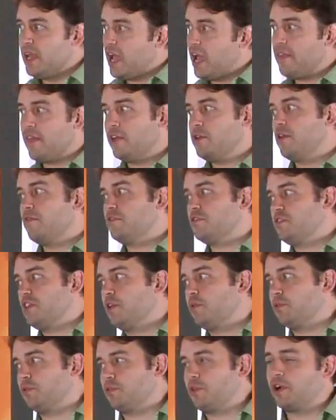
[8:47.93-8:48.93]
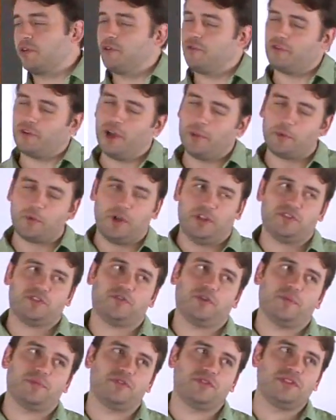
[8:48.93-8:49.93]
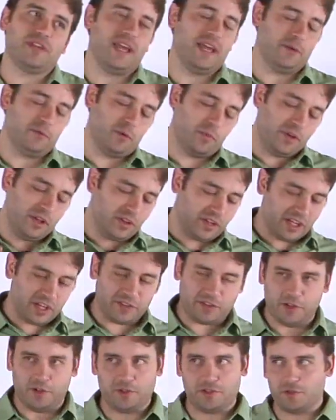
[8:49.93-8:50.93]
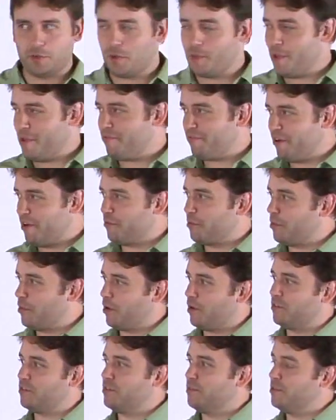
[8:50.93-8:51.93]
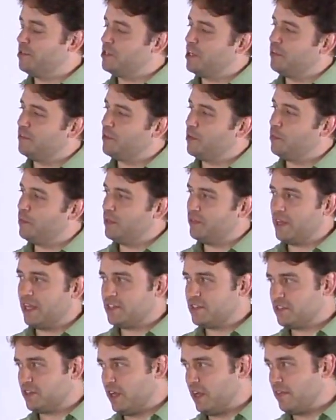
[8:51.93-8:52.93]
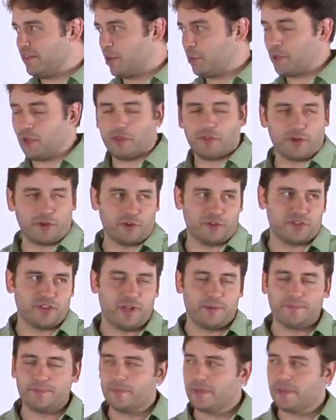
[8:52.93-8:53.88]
And then you have the SQL directory for upgrade scripts. And we'll be looking at those. This is one of my favorite parts of Magento, but that'll be on Thursday.